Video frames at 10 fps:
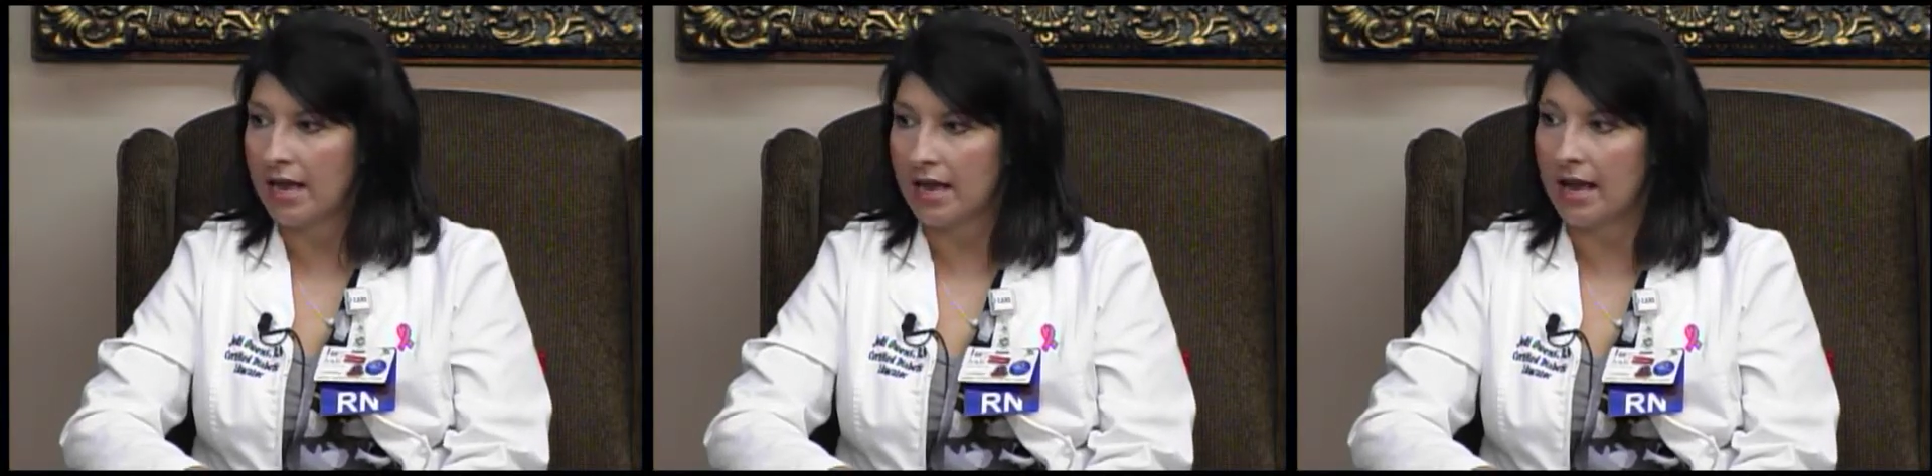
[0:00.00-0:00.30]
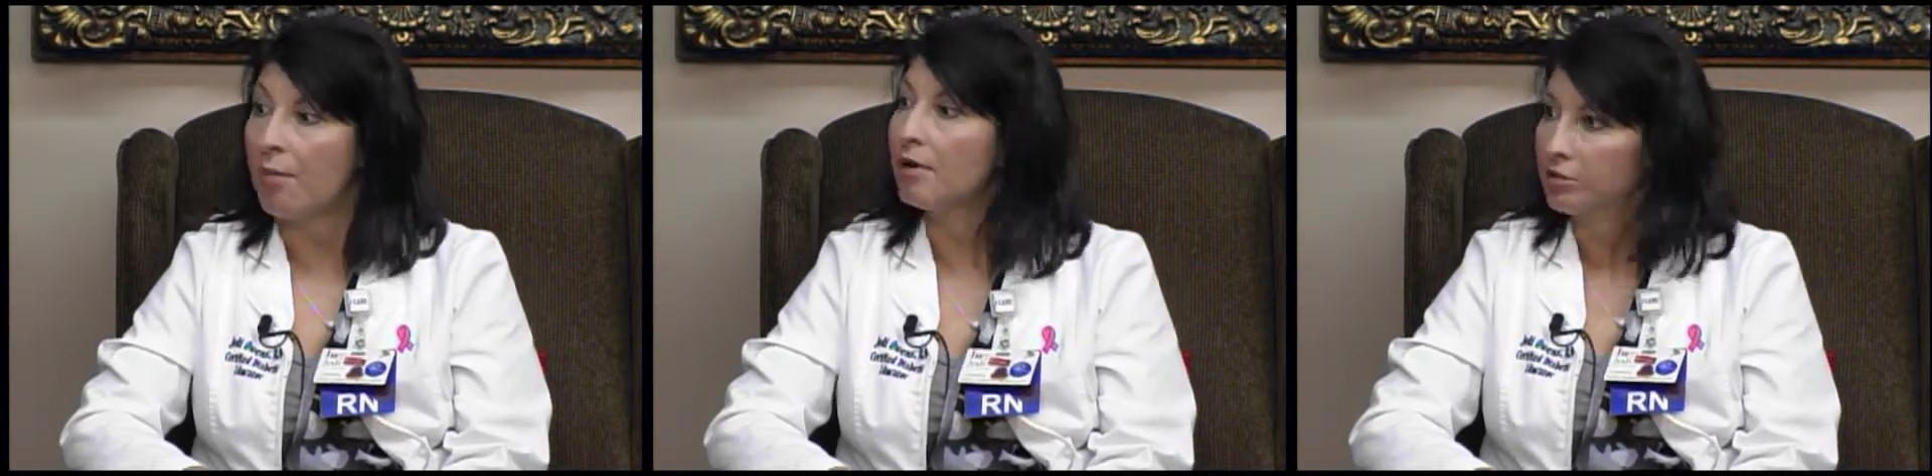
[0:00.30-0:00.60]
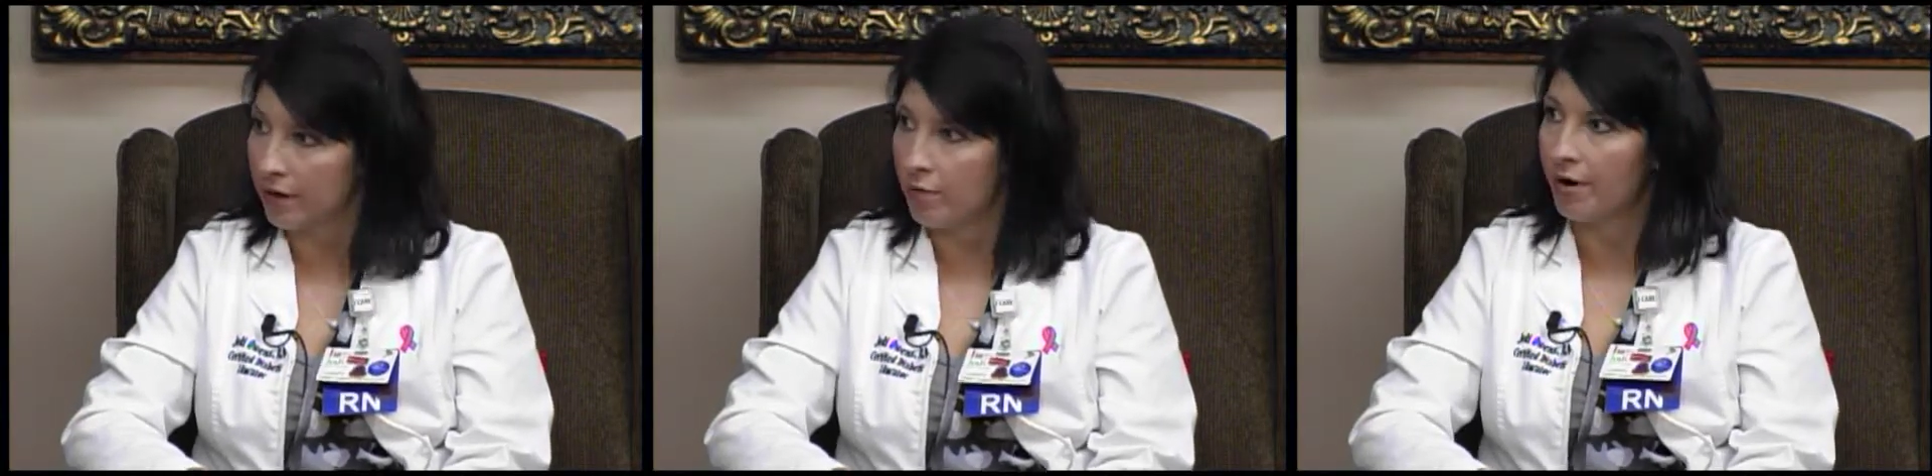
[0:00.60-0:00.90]
and how
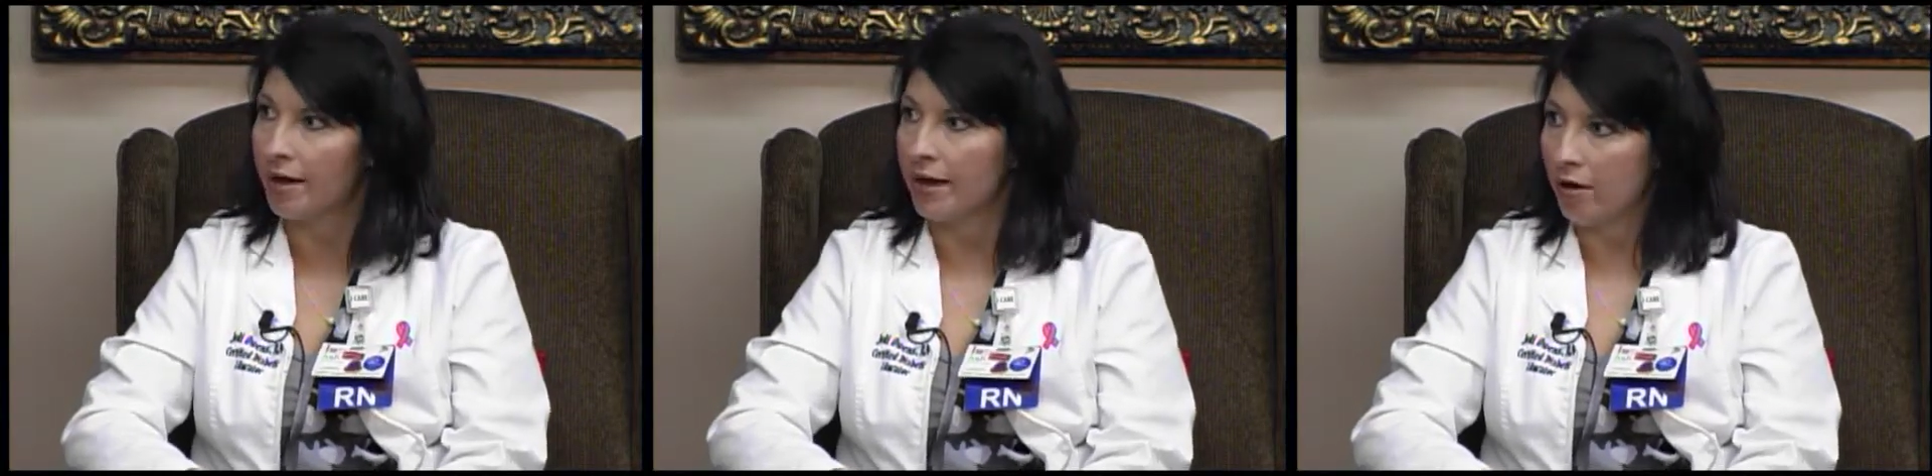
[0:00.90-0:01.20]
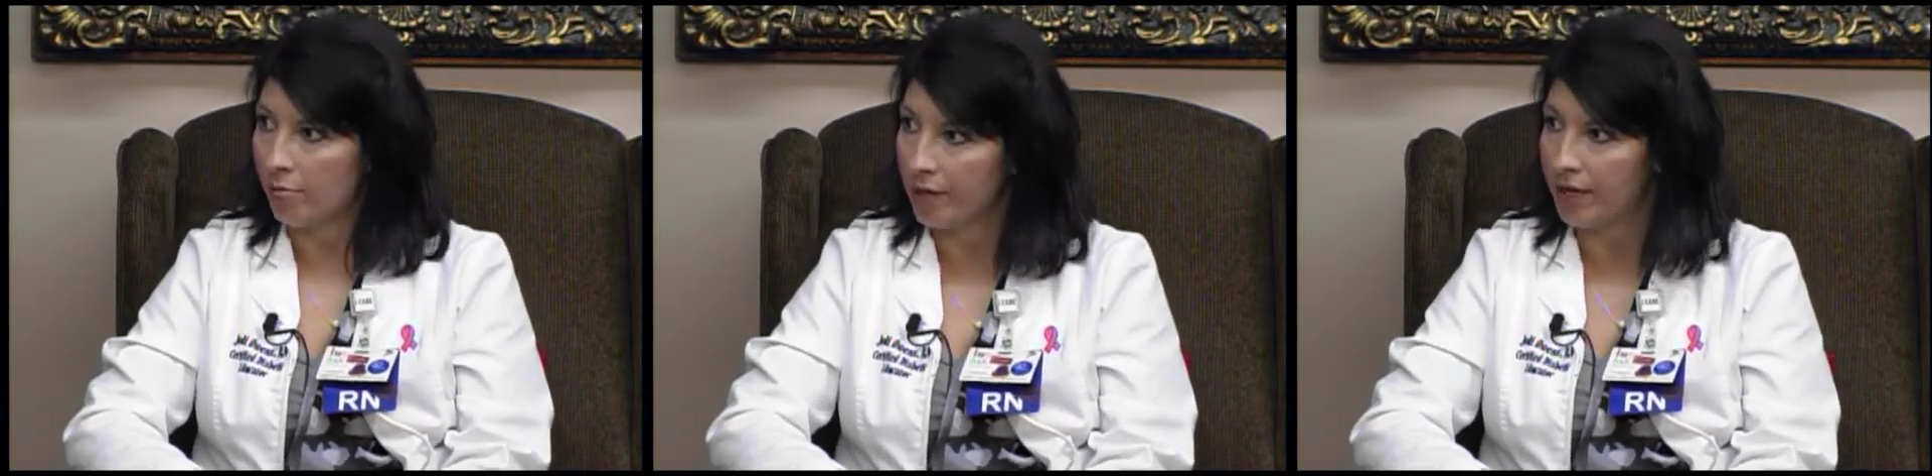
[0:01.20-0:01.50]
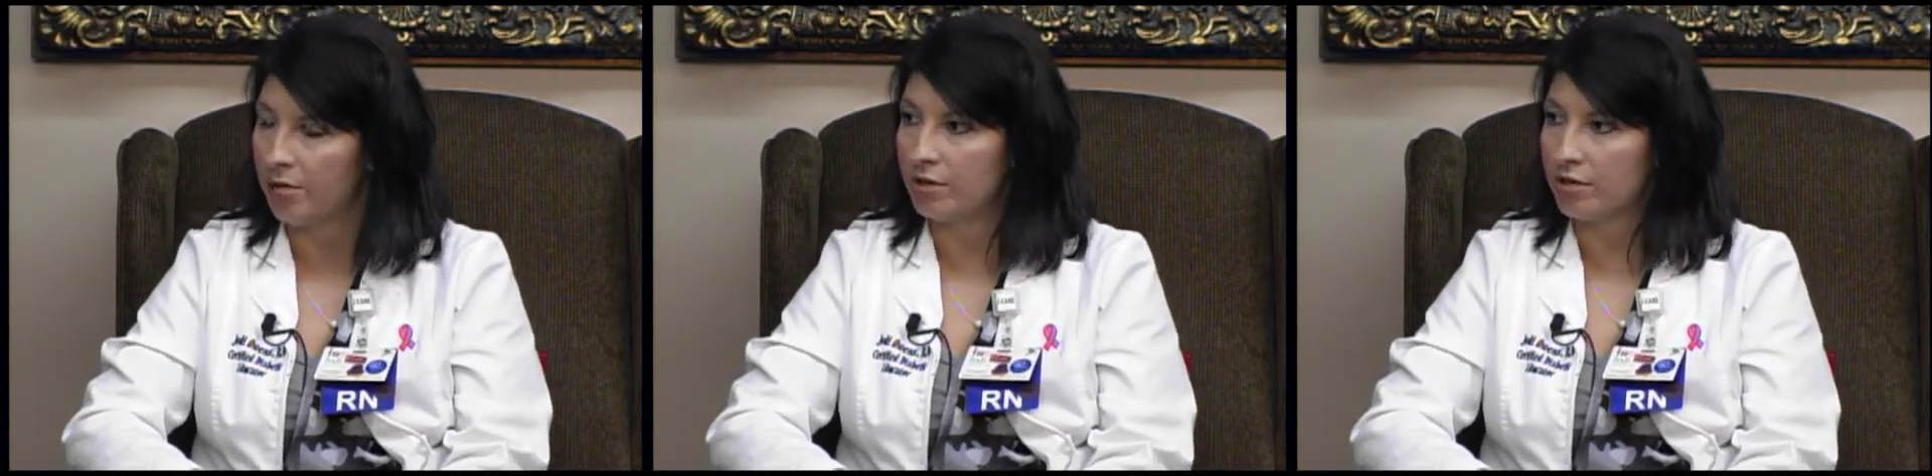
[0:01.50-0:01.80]
much they want to help and how mm -hmm.